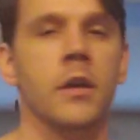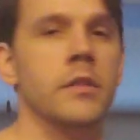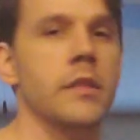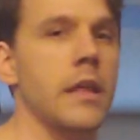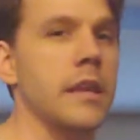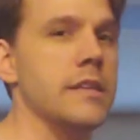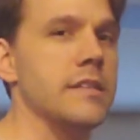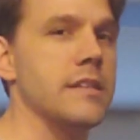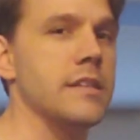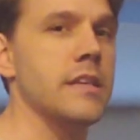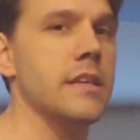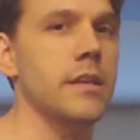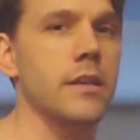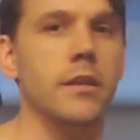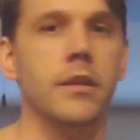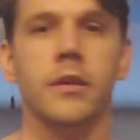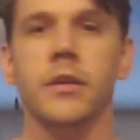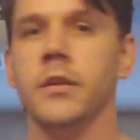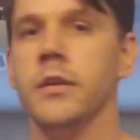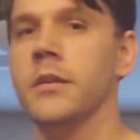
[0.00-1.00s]
that is
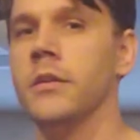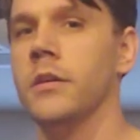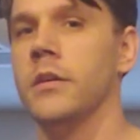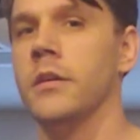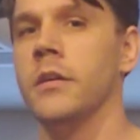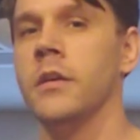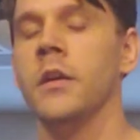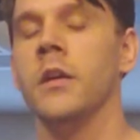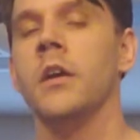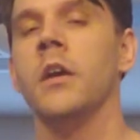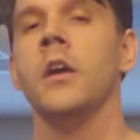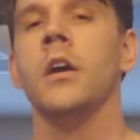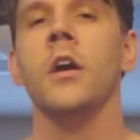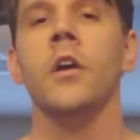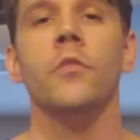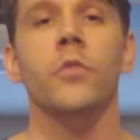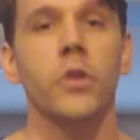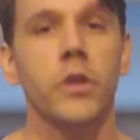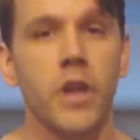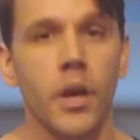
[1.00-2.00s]
needed
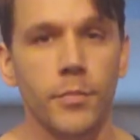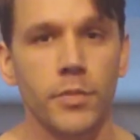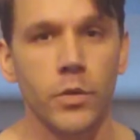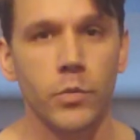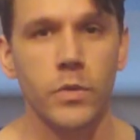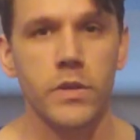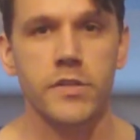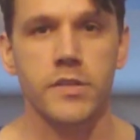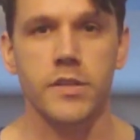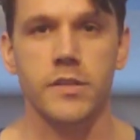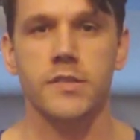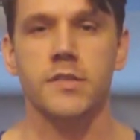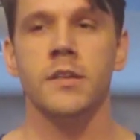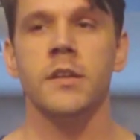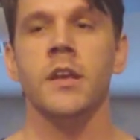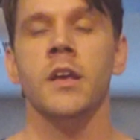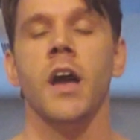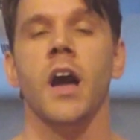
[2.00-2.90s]
for a couple of reasons.